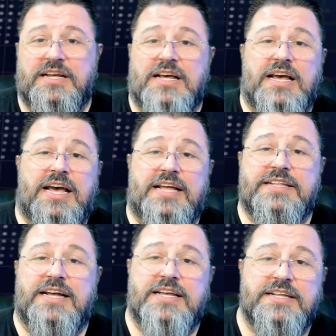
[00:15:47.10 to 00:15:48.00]
and
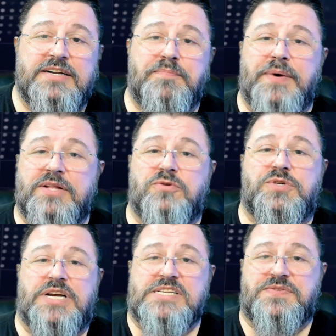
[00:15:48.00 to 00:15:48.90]
then either pay to
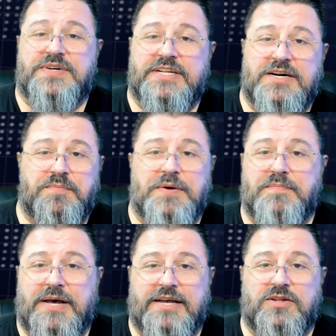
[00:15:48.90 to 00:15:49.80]
transfer the airplane
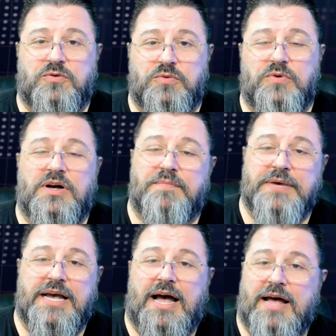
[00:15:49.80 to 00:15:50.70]
back to a
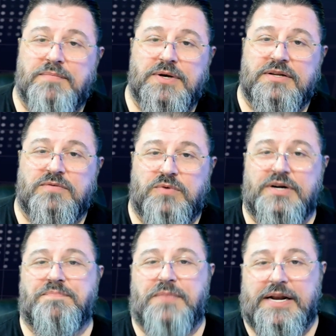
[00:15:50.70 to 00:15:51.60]
big hub where
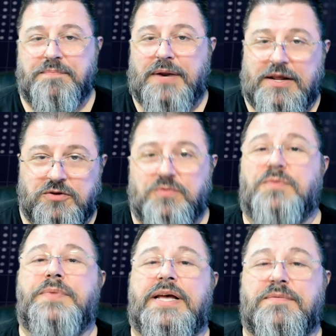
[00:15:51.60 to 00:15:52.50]
many pilots will
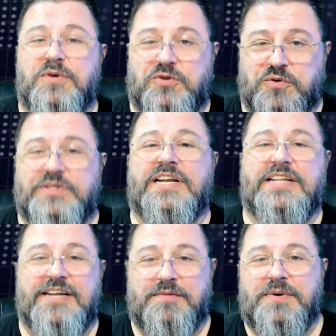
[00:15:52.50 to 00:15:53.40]
be able to take
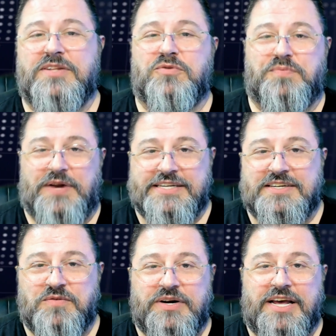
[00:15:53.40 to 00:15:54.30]
the airplane to fly
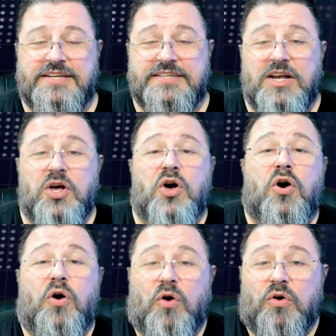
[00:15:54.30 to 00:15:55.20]
somewhere else,
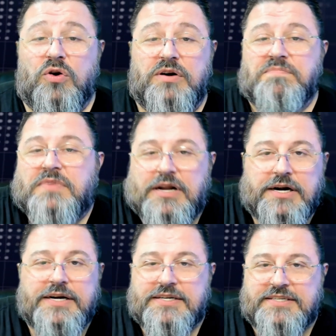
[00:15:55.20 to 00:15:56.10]
or
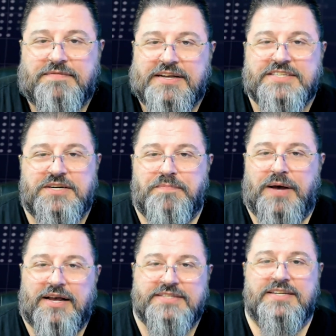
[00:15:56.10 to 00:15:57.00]
earning some extra
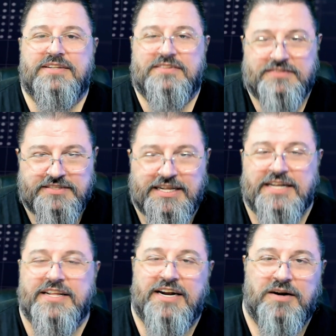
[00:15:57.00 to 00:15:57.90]
bucks, take
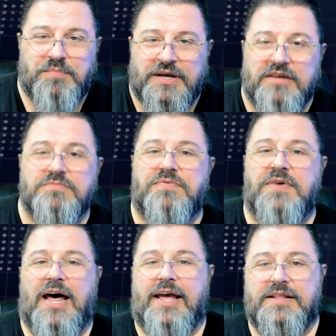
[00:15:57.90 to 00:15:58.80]
the airplane and
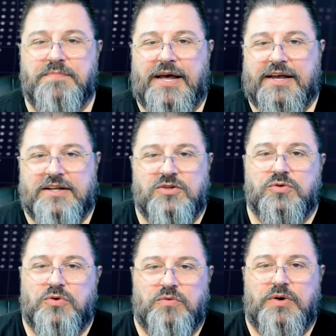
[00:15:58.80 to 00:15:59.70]
fly it back
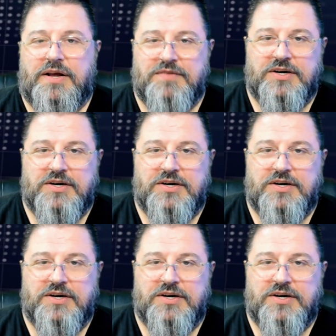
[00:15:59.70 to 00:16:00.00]
to wherever you